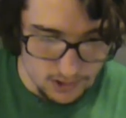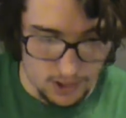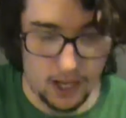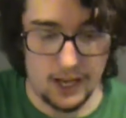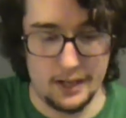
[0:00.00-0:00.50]

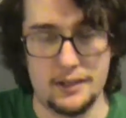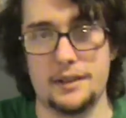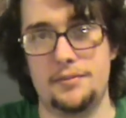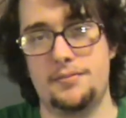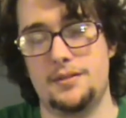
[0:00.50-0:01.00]
Yeah, and
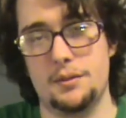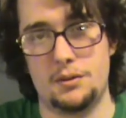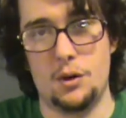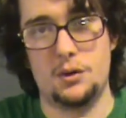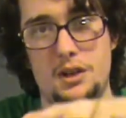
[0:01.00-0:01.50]
if the
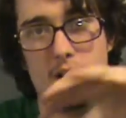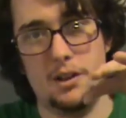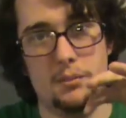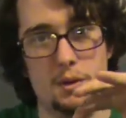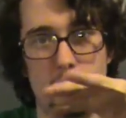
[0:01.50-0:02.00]
gold
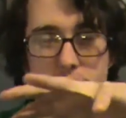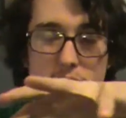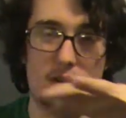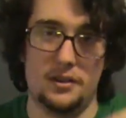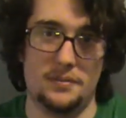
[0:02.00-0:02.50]
golem
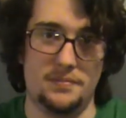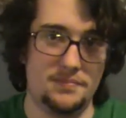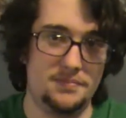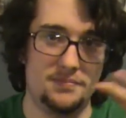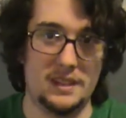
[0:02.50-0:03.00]
moves or
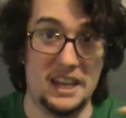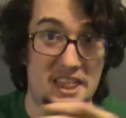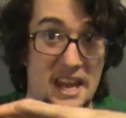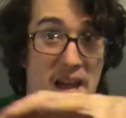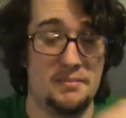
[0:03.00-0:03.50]

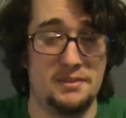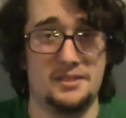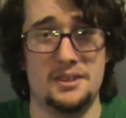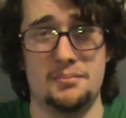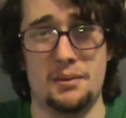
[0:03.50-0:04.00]
anything
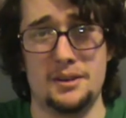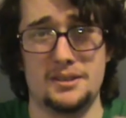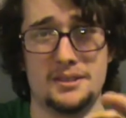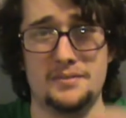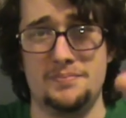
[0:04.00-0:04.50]
happens to the
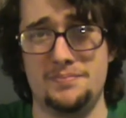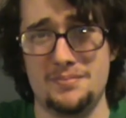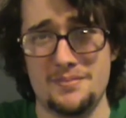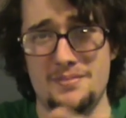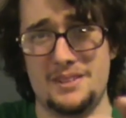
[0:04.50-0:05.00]
person,
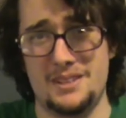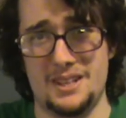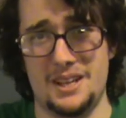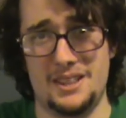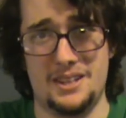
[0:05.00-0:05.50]

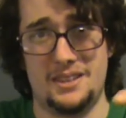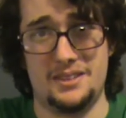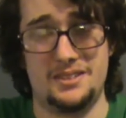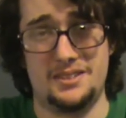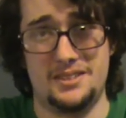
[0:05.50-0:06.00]
uh,
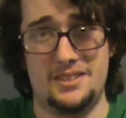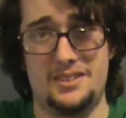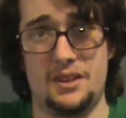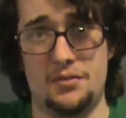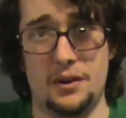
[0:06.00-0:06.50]
they're
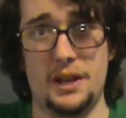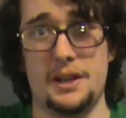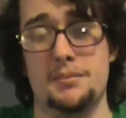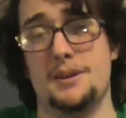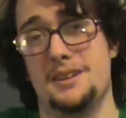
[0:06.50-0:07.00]
they're
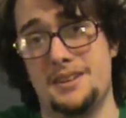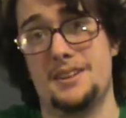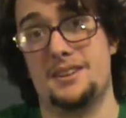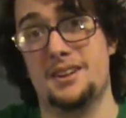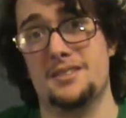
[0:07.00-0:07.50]
freed, but
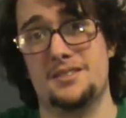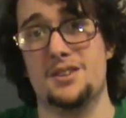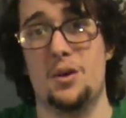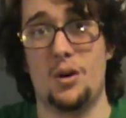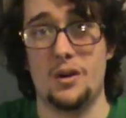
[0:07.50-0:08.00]
because it's
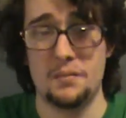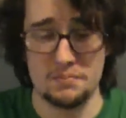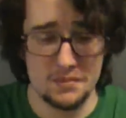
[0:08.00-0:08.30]
an aura.